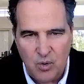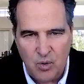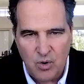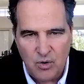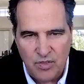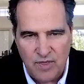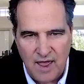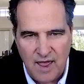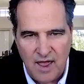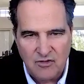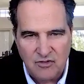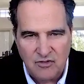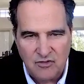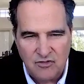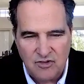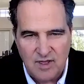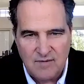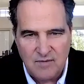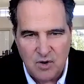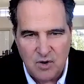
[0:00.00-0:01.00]

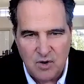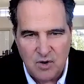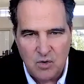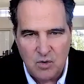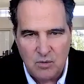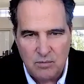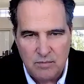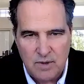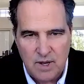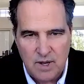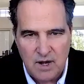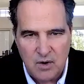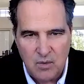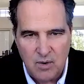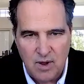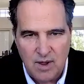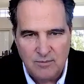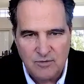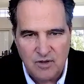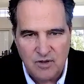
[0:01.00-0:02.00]
4,700
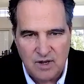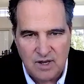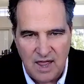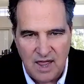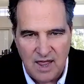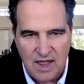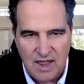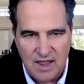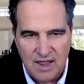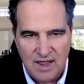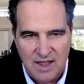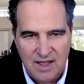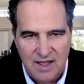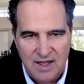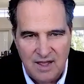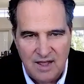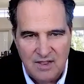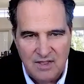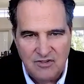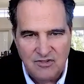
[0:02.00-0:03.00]
milligrams a day.
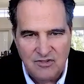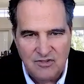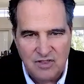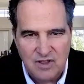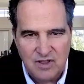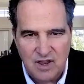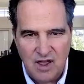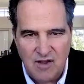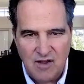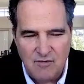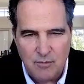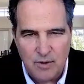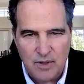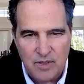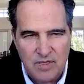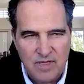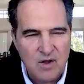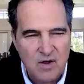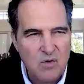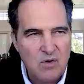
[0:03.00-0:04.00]
This is the
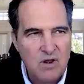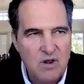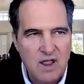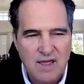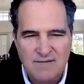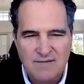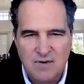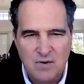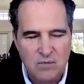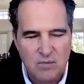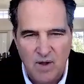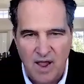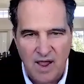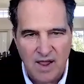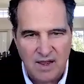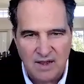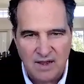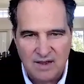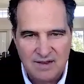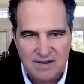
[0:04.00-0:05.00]
government. They're never
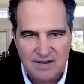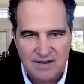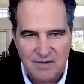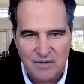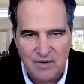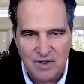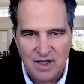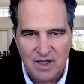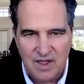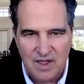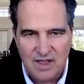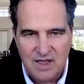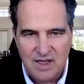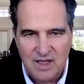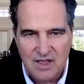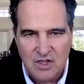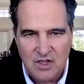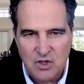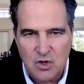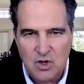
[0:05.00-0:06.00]
right. Okay.
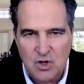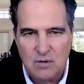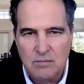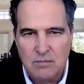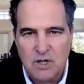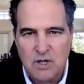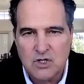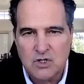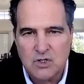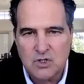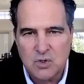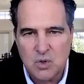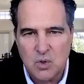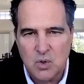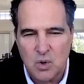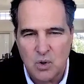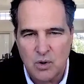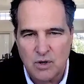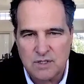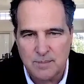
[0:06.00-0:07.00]
You can be
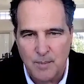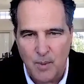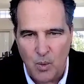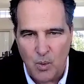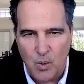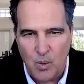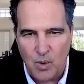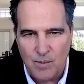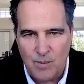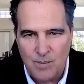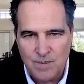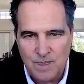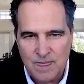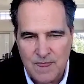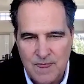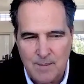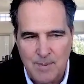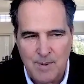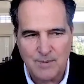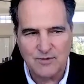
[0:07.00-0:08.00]
sure it's more.
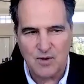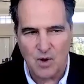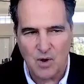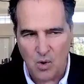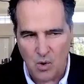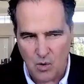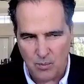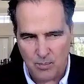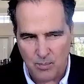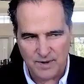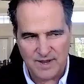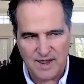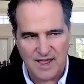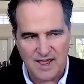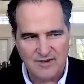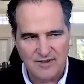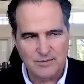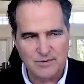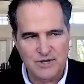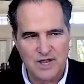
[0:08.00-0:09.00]
And people say, oh,
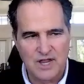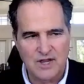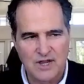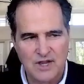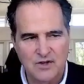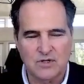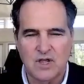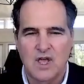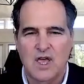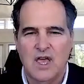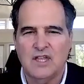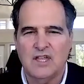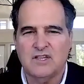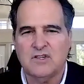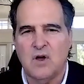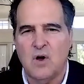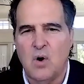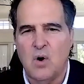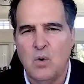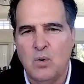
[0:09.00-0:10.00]
potassium is dangerous. It's
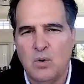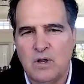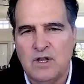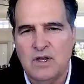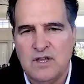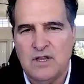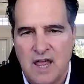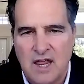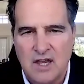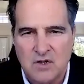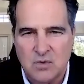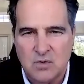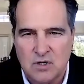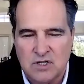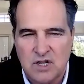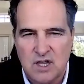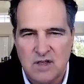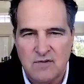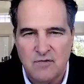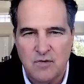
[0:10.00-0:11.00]
only
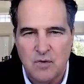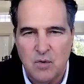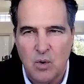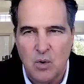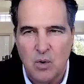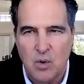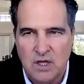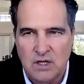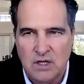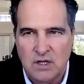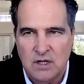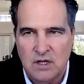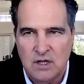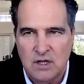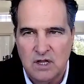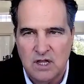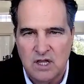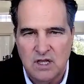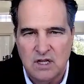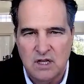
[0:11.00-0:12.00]
dangerous if you're
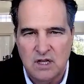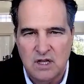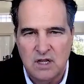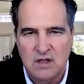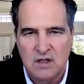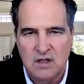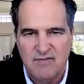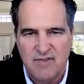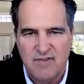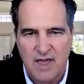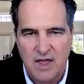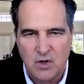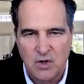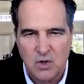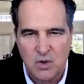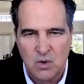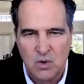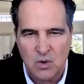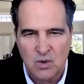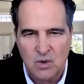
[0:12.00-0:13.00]
in kidney
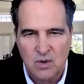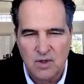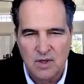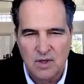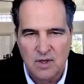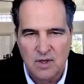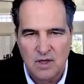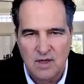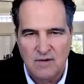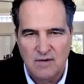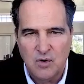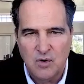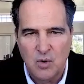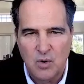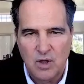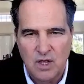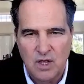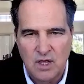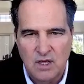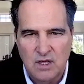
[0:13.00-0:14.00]
failure. If
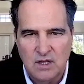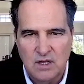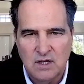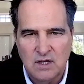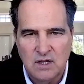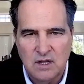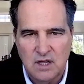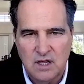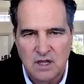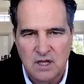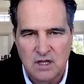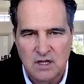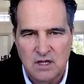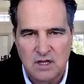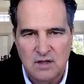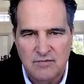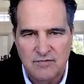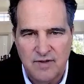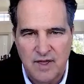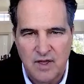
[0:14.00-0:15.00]
you're in
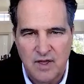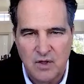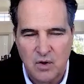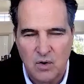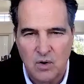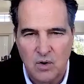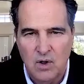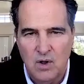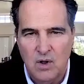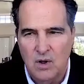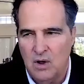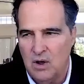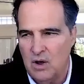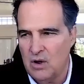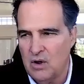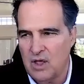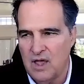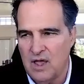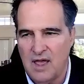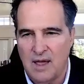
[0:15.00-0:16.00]
kidney failure.
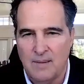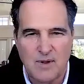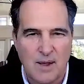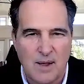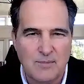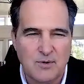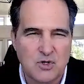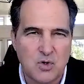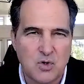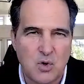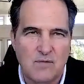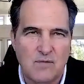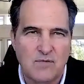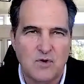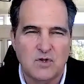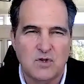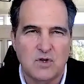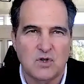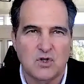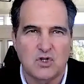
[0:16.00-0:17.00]
Okay, I'm, I'm sure if you
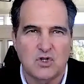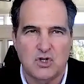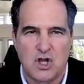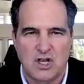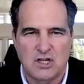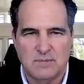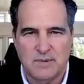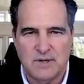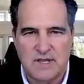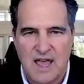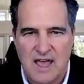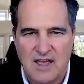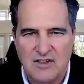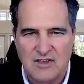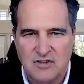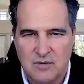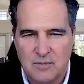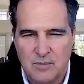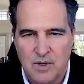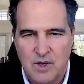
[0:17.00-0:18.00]
took just
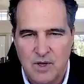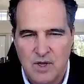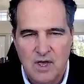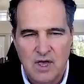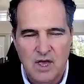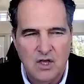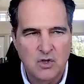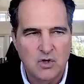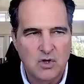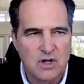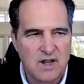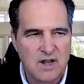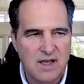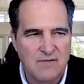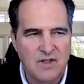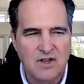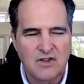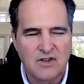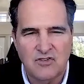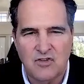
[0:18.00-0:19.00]
potassium and you didn't have
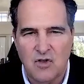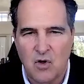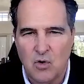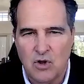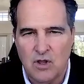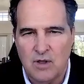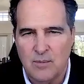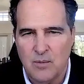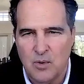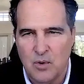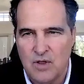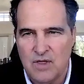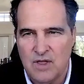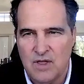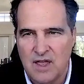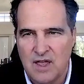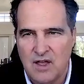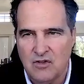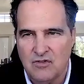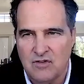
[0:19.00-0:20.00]
any sodium or
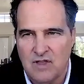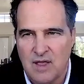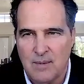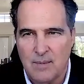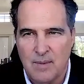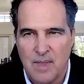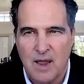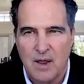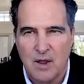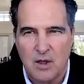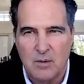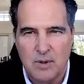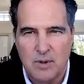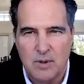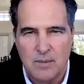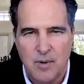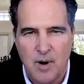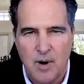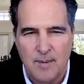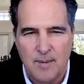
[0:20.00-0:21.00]
anything else, that, that could be a
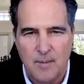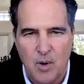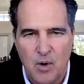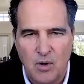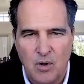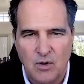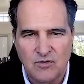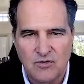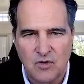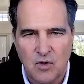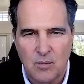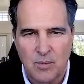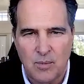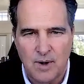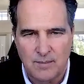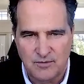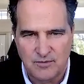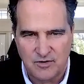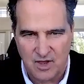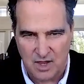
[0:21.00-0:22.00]
problem also. But
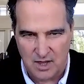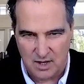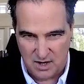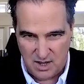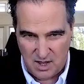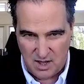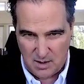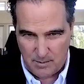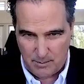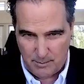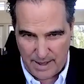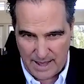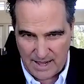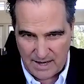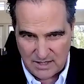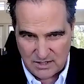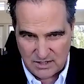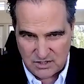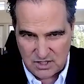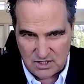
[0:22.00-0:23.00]
I'm saying
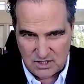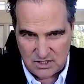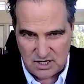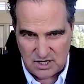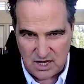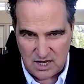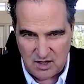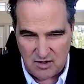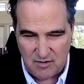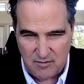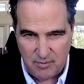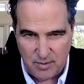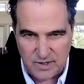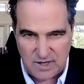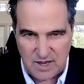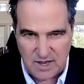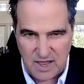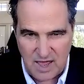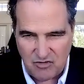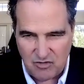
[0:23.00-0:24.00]
balanced intake of
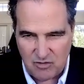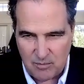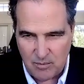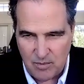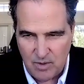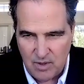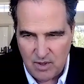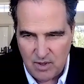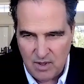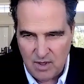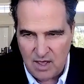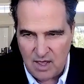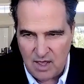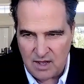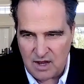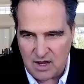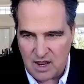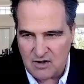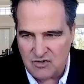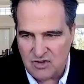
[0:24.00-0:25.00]
potassium
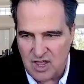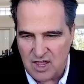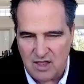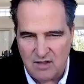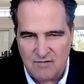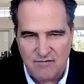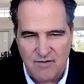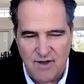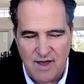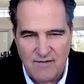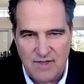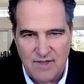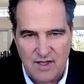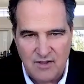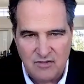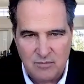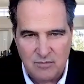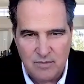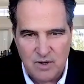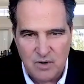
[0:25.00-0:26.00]
and, and taking
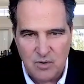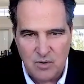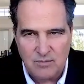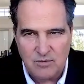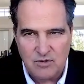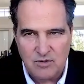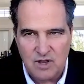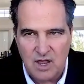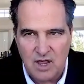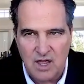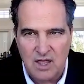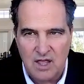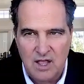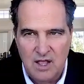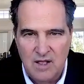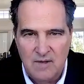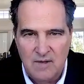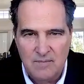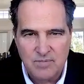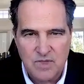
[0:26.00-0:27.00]
5,000 milligrams a
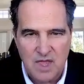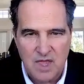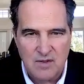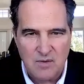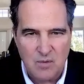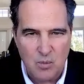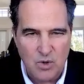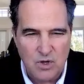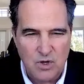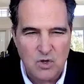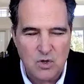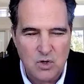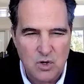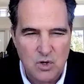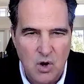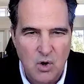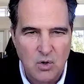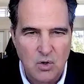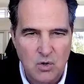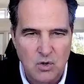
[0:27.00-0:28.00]
day eh, when you
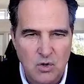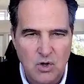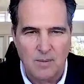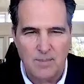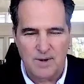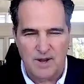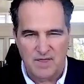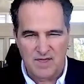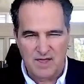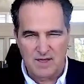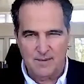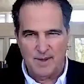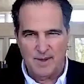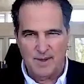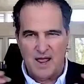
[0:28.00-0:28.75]
know you're dumping it, think about